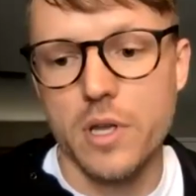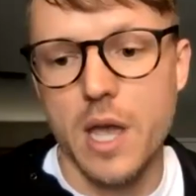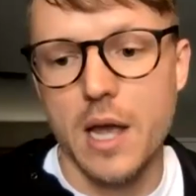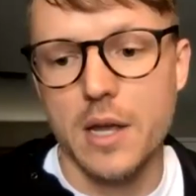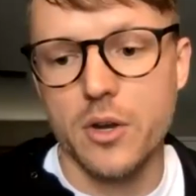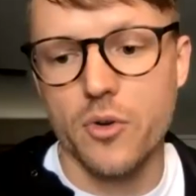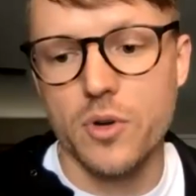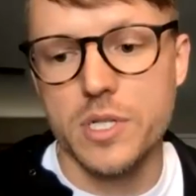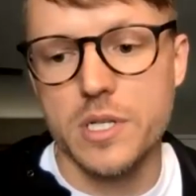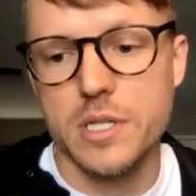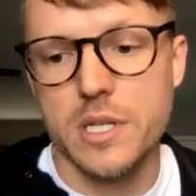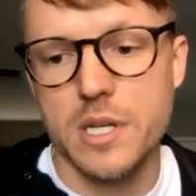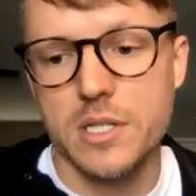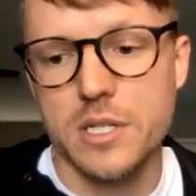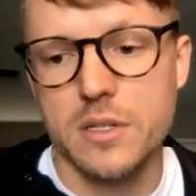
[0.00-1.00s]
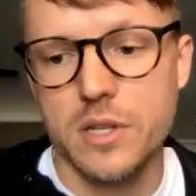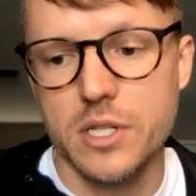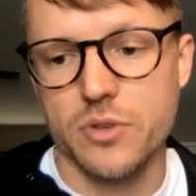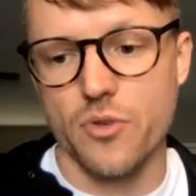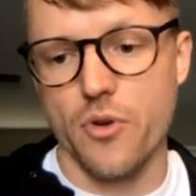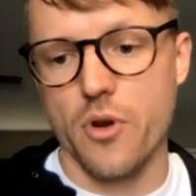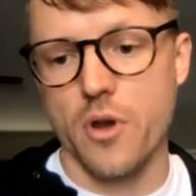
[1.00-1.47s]
Yeah. Christy says
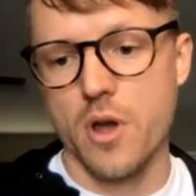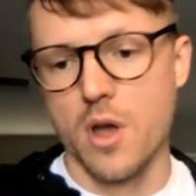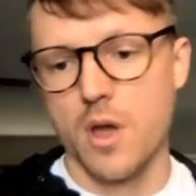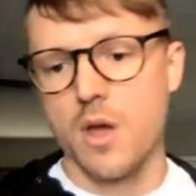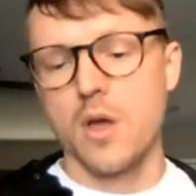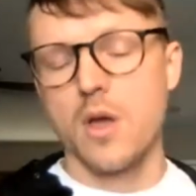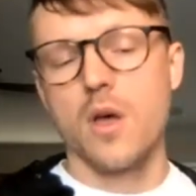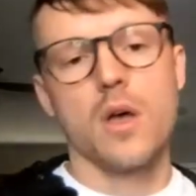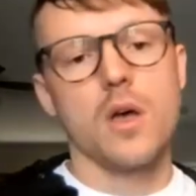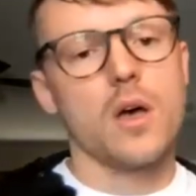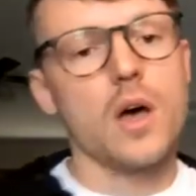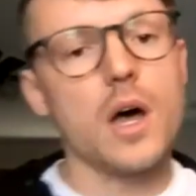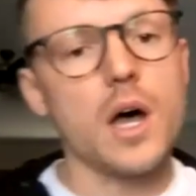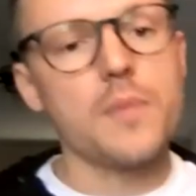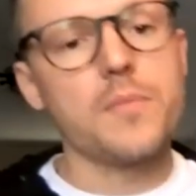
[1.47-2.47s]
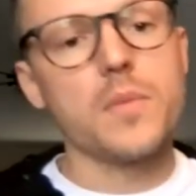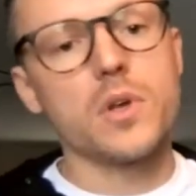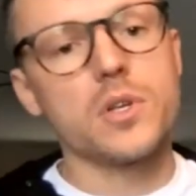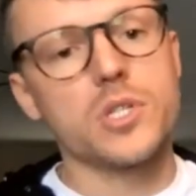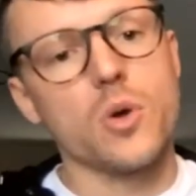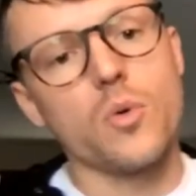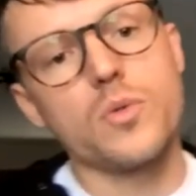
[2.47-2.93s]
solicitor.
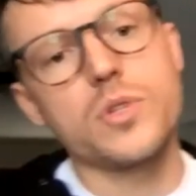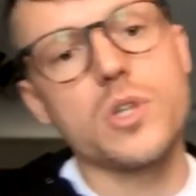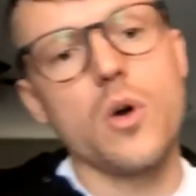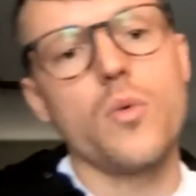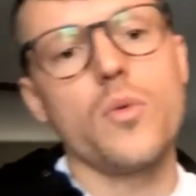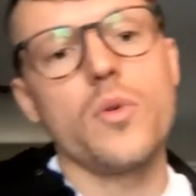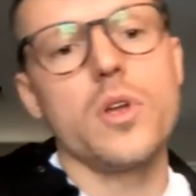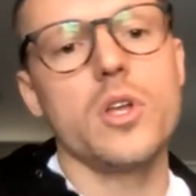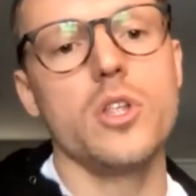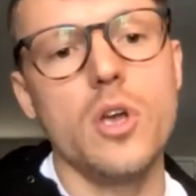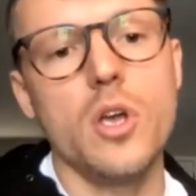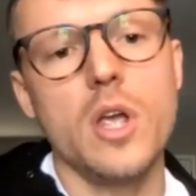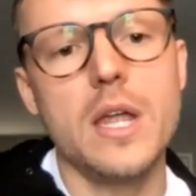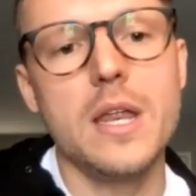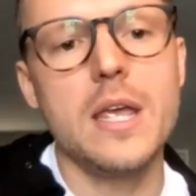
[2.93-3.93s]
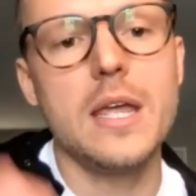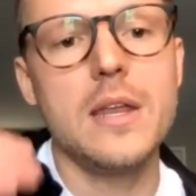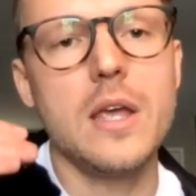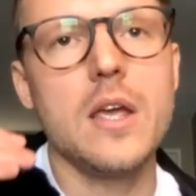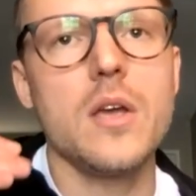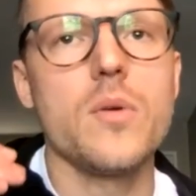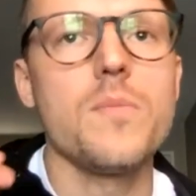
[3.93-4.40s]

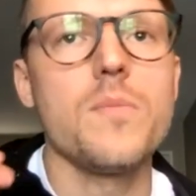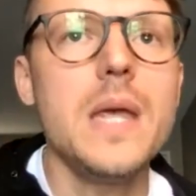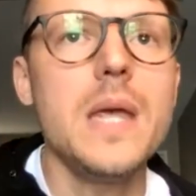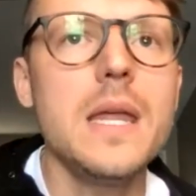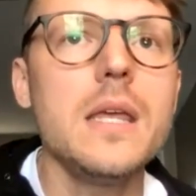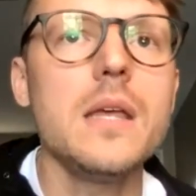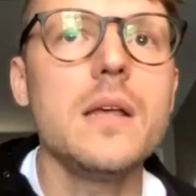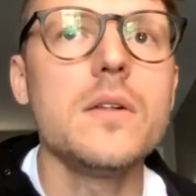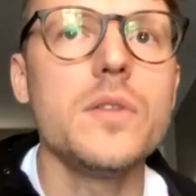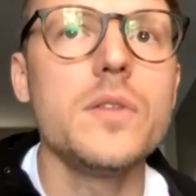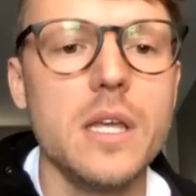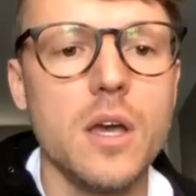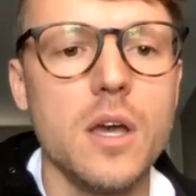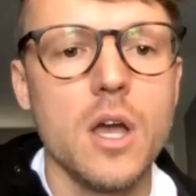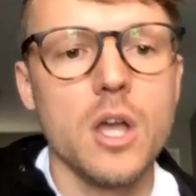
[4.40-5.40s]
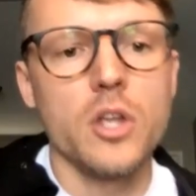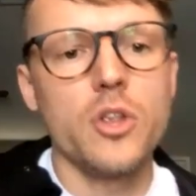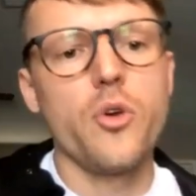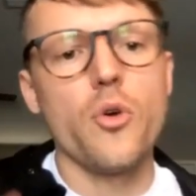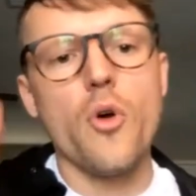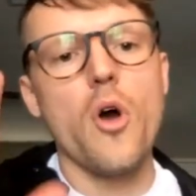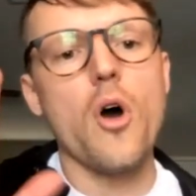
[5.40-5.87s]
Immediately
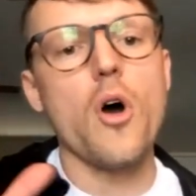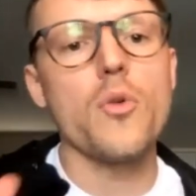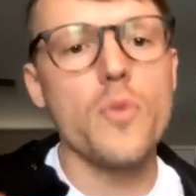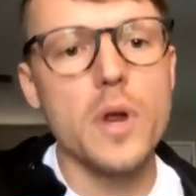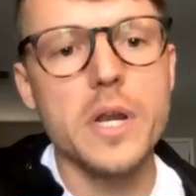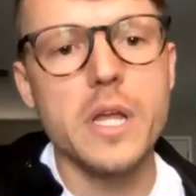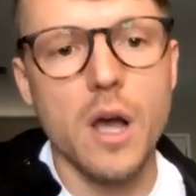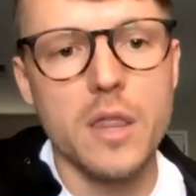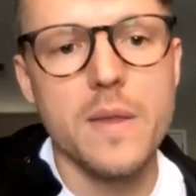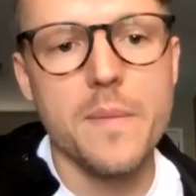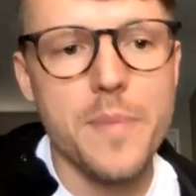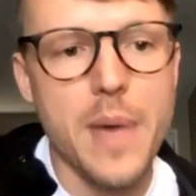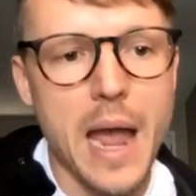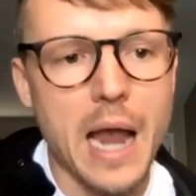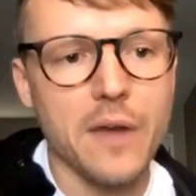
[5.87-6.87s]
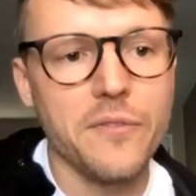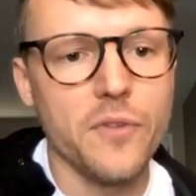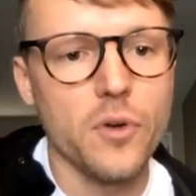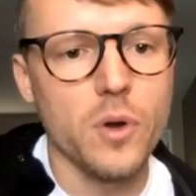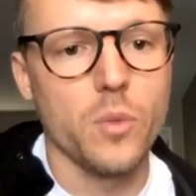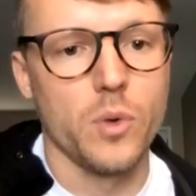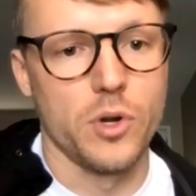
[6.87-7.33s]
you're already on the back
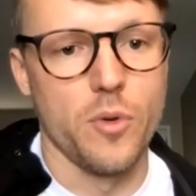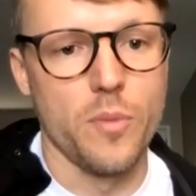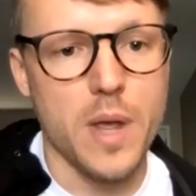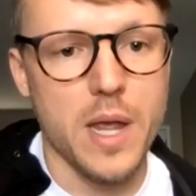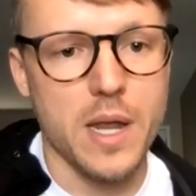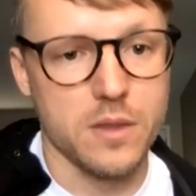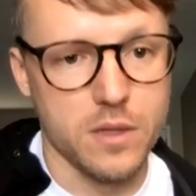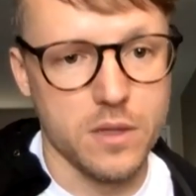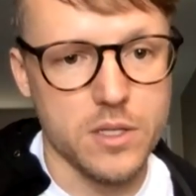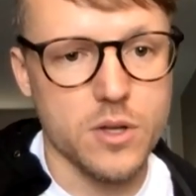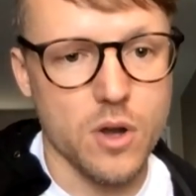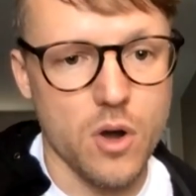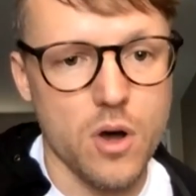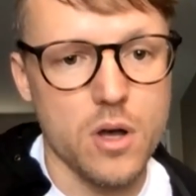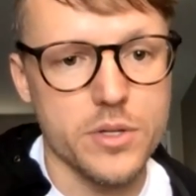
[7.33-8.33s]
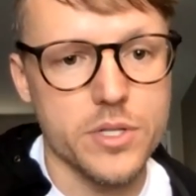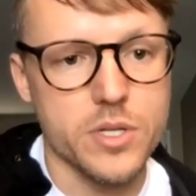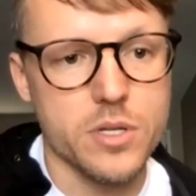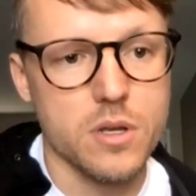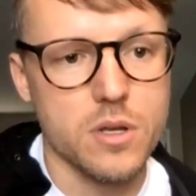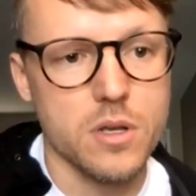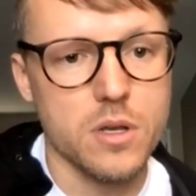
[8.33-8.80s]
foot when you're making these
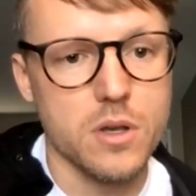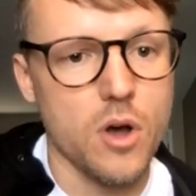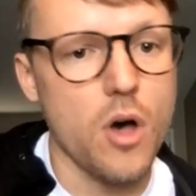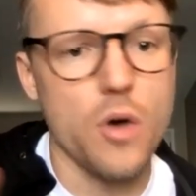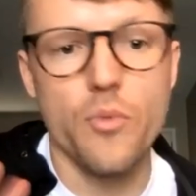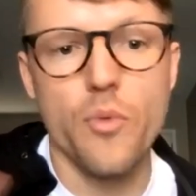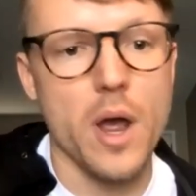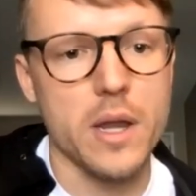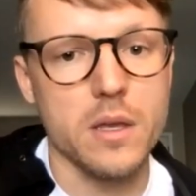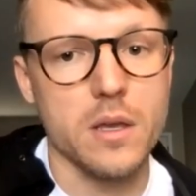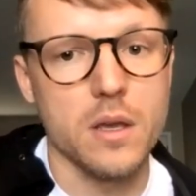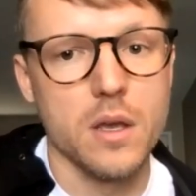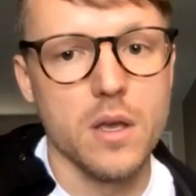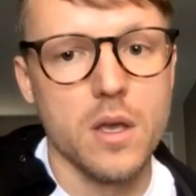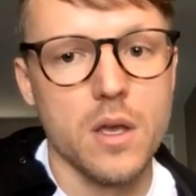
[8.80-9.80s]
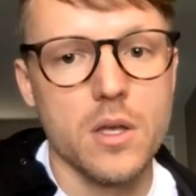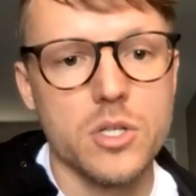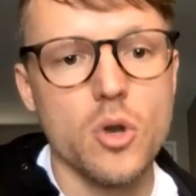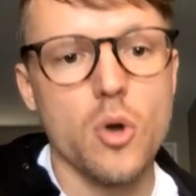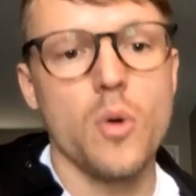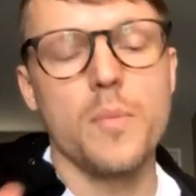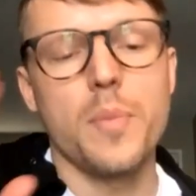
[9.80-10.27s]
calls already.
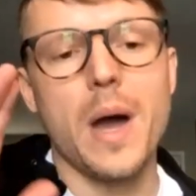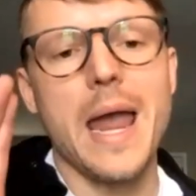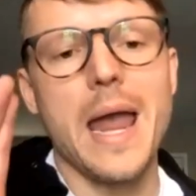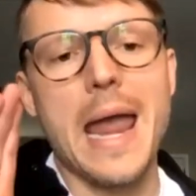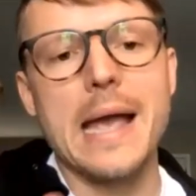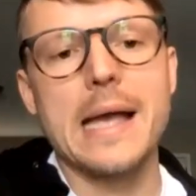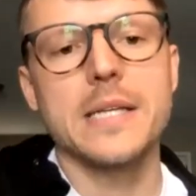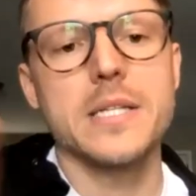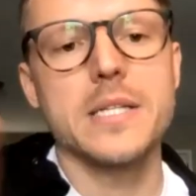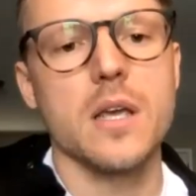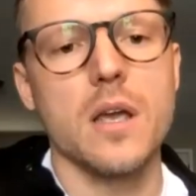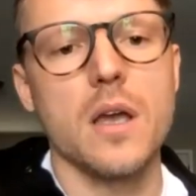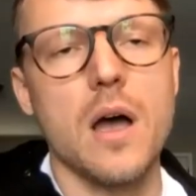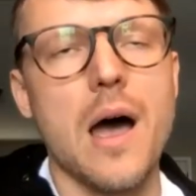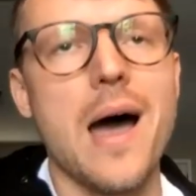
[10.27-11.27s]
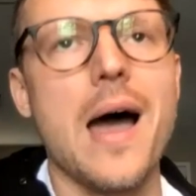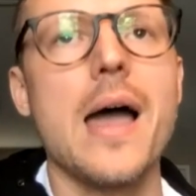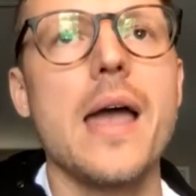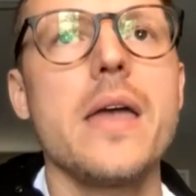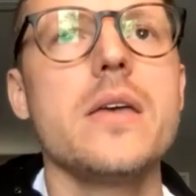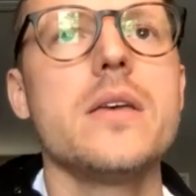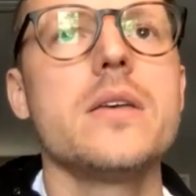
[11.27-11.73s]
So by asking,
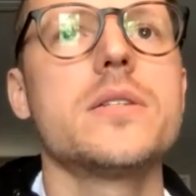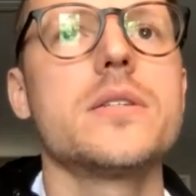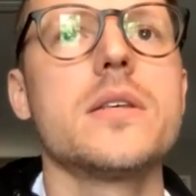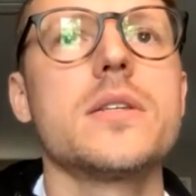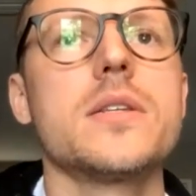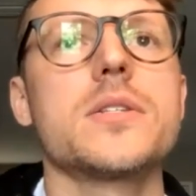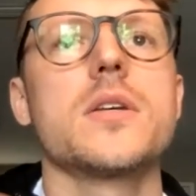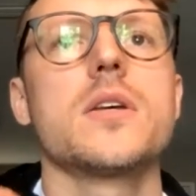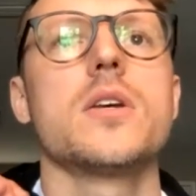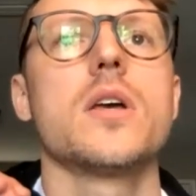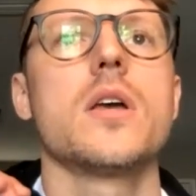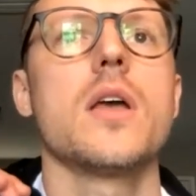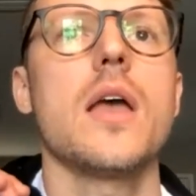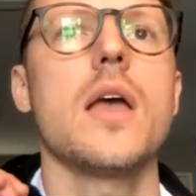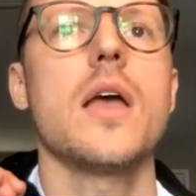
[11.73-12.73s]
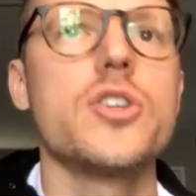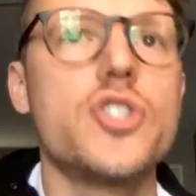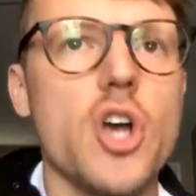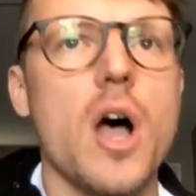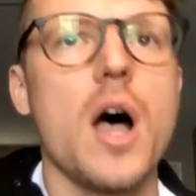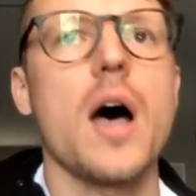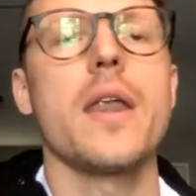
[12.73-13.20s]
hi, is this
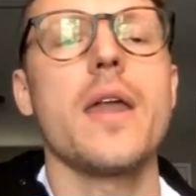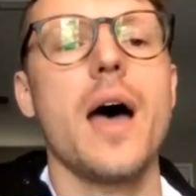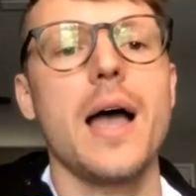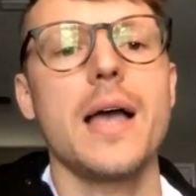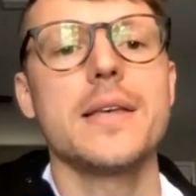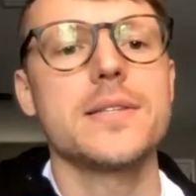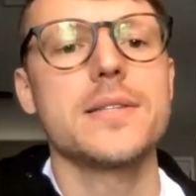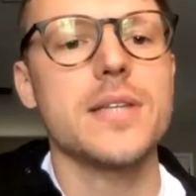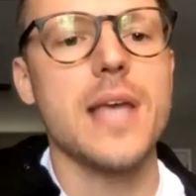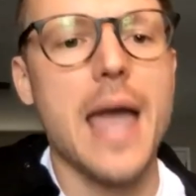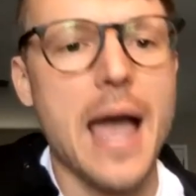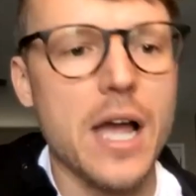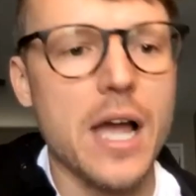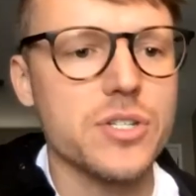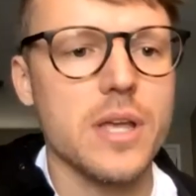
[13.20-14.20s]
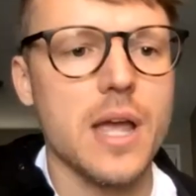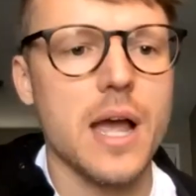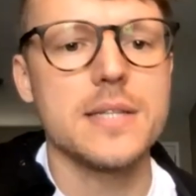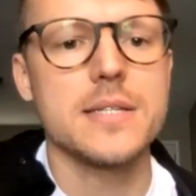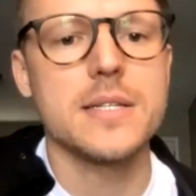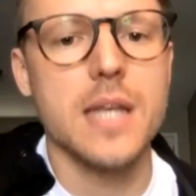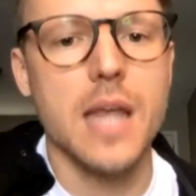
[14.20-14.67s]
John? Hi, is this Ashley? Hi,
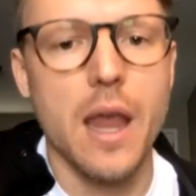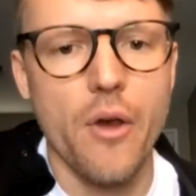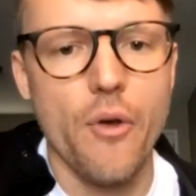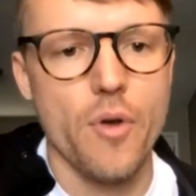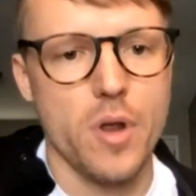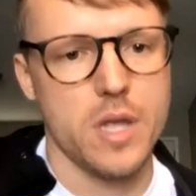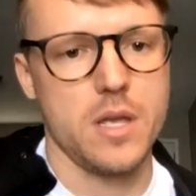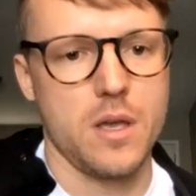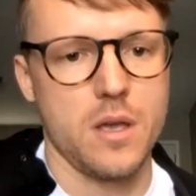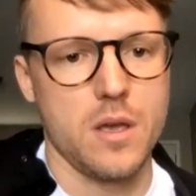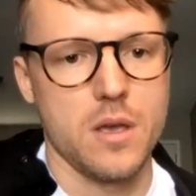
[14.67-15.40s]
is this Cari?